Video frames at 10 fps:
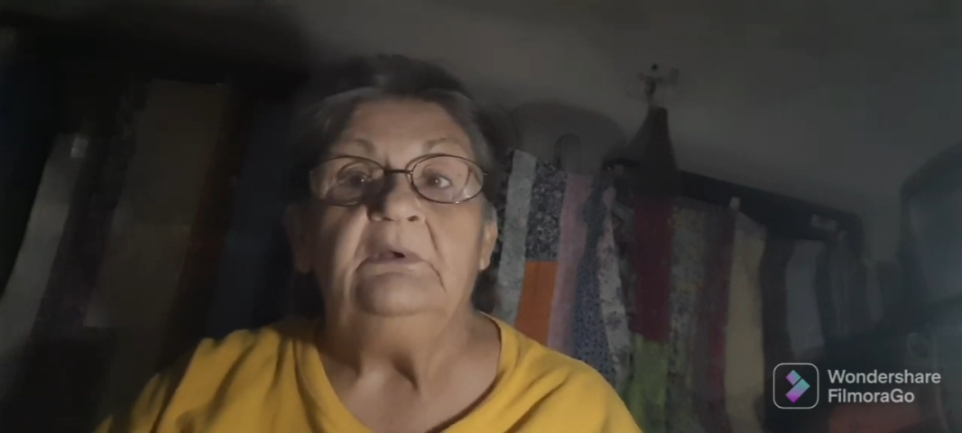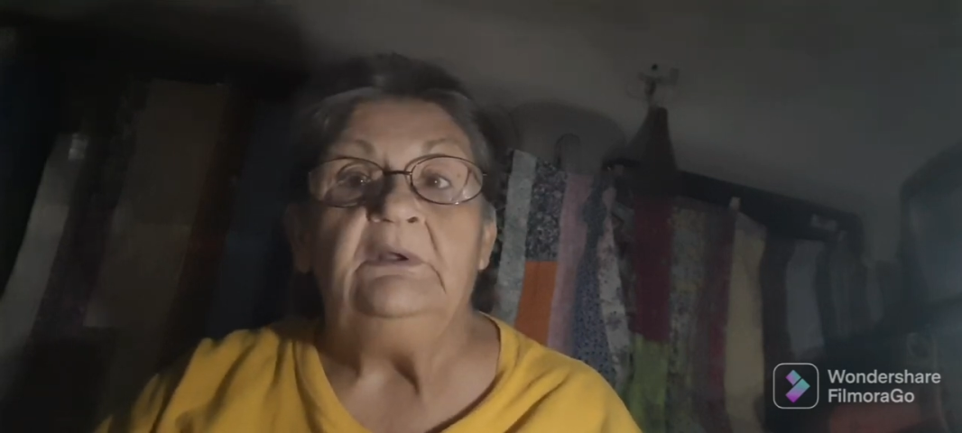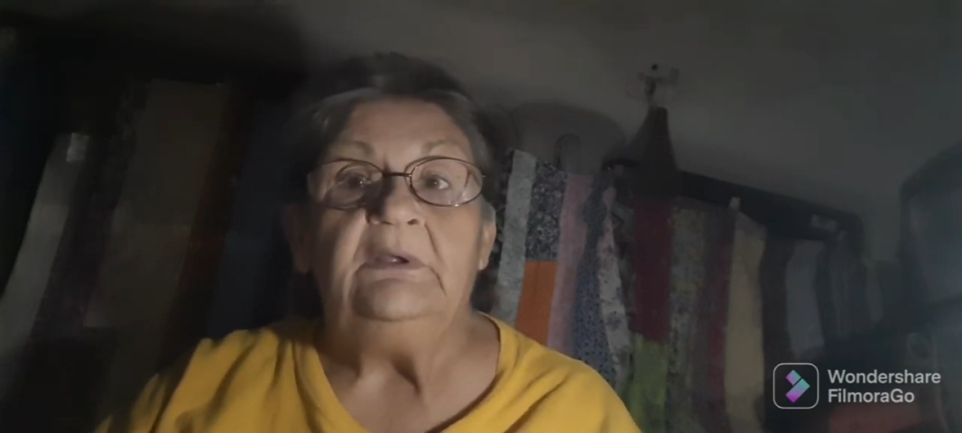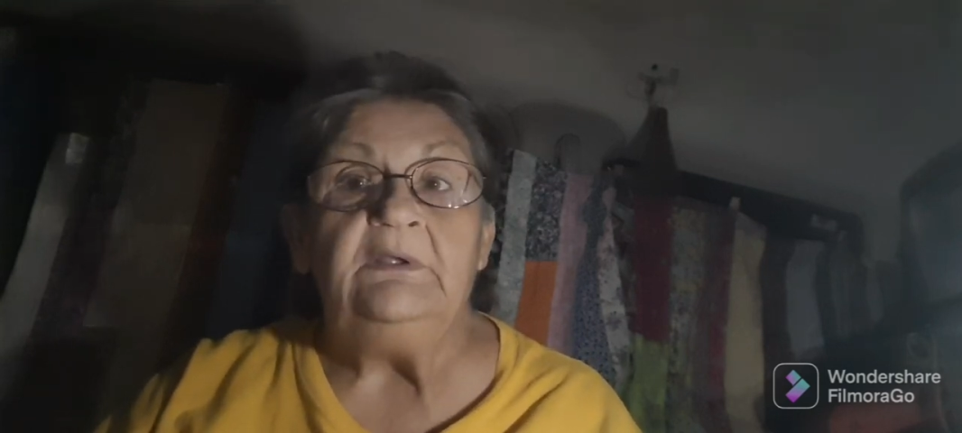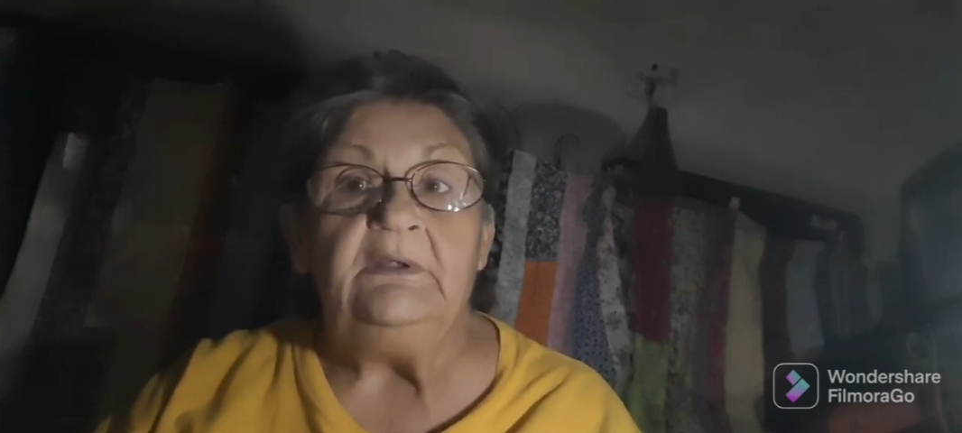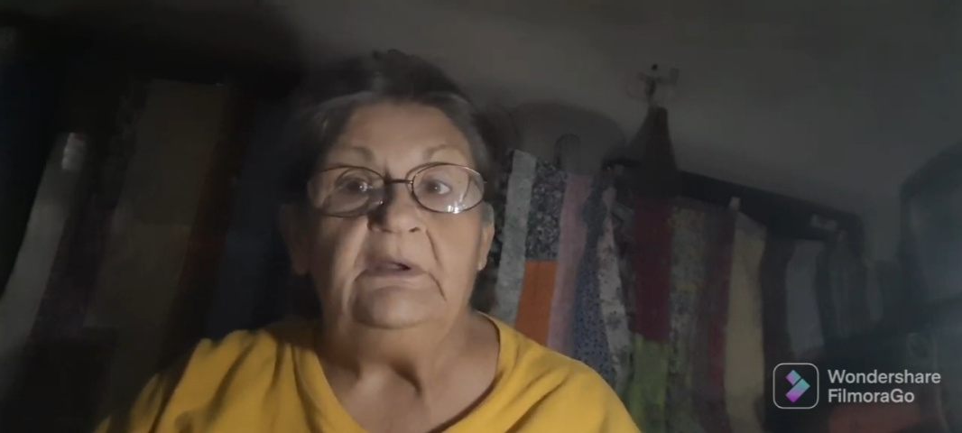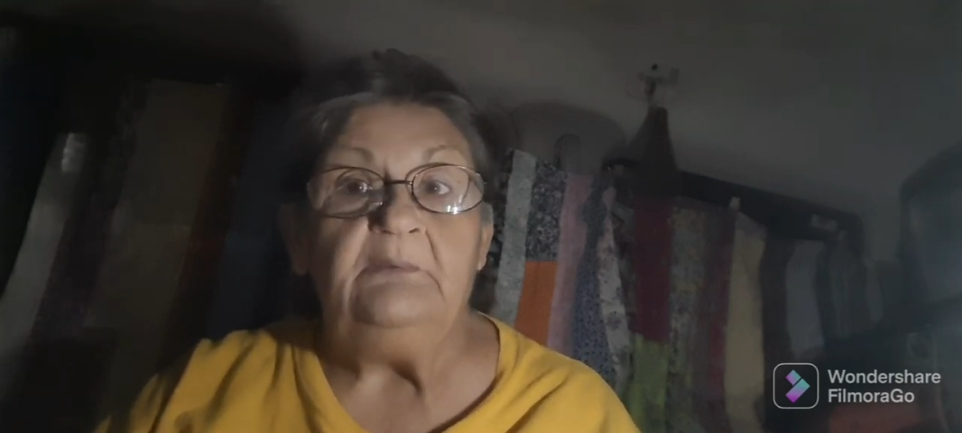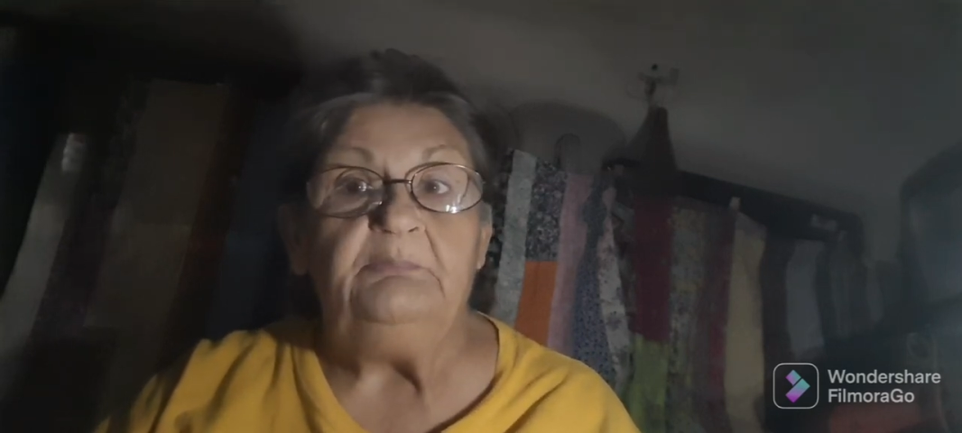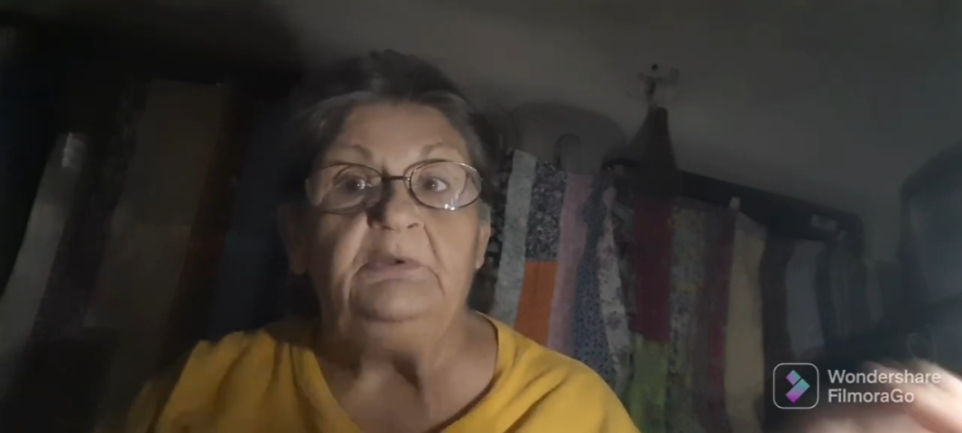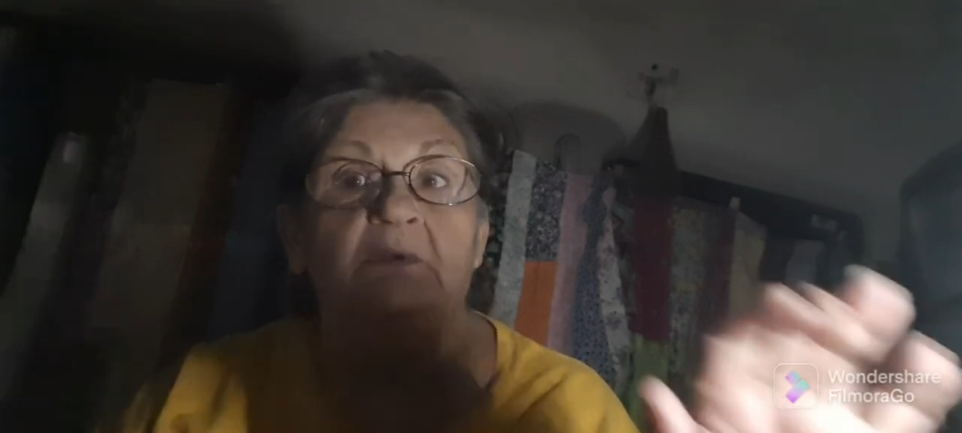And I get
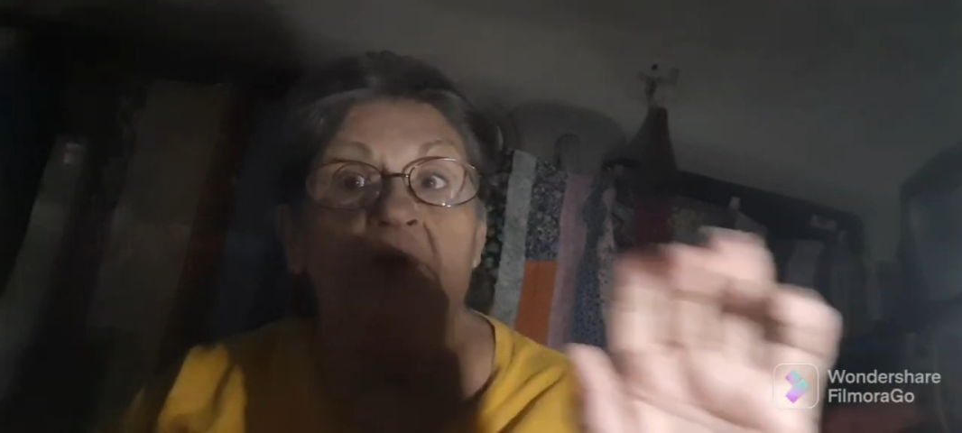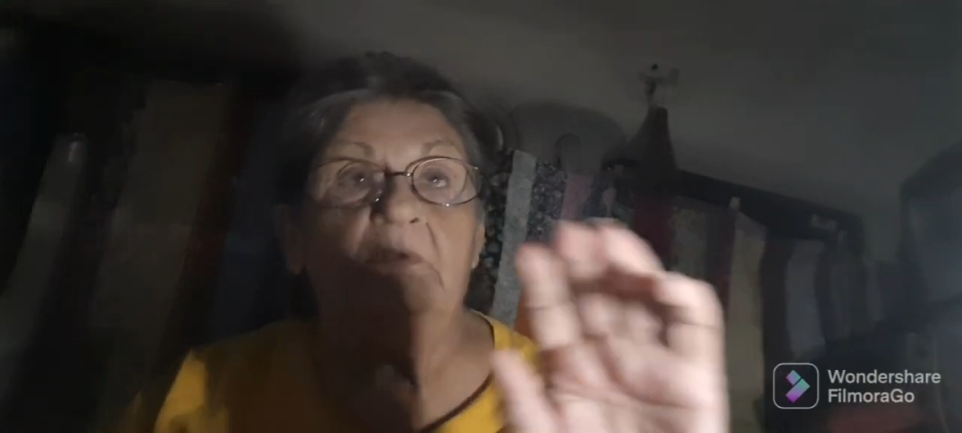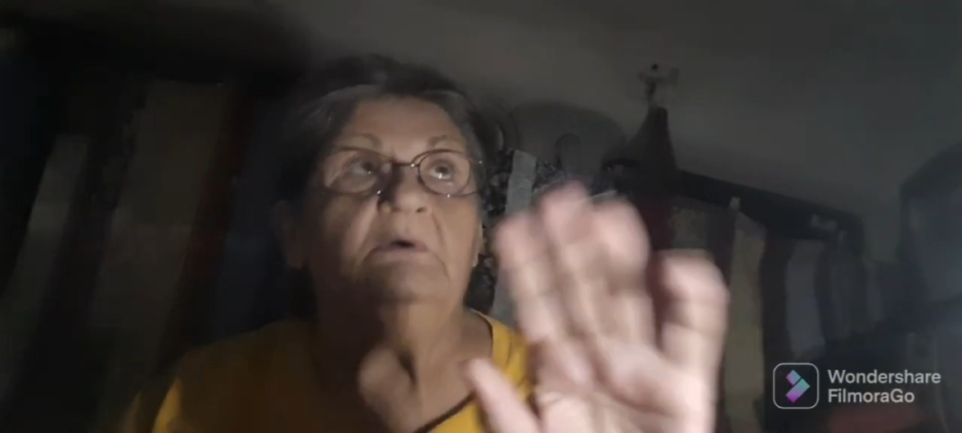up and I